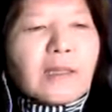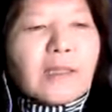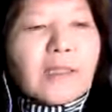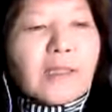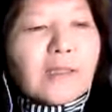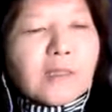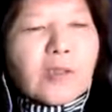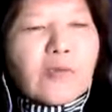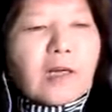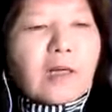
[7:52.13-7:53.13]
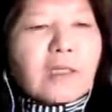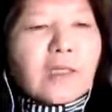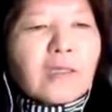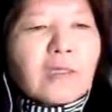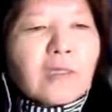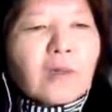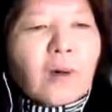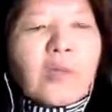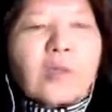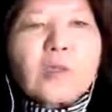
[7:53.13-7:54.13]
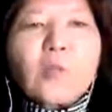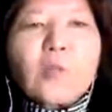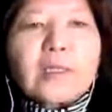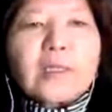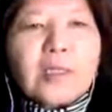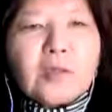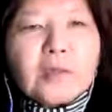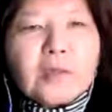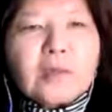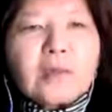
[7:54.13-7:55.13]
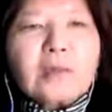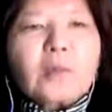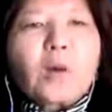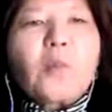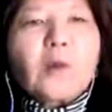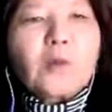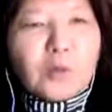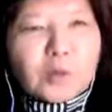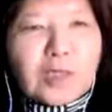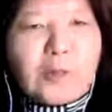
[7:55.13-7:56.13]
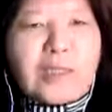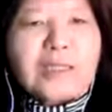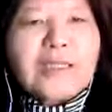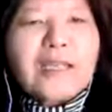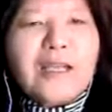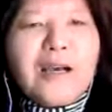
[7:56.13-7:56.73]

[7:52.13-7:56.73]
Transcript: studies regarding commensal bacteria topical treatments.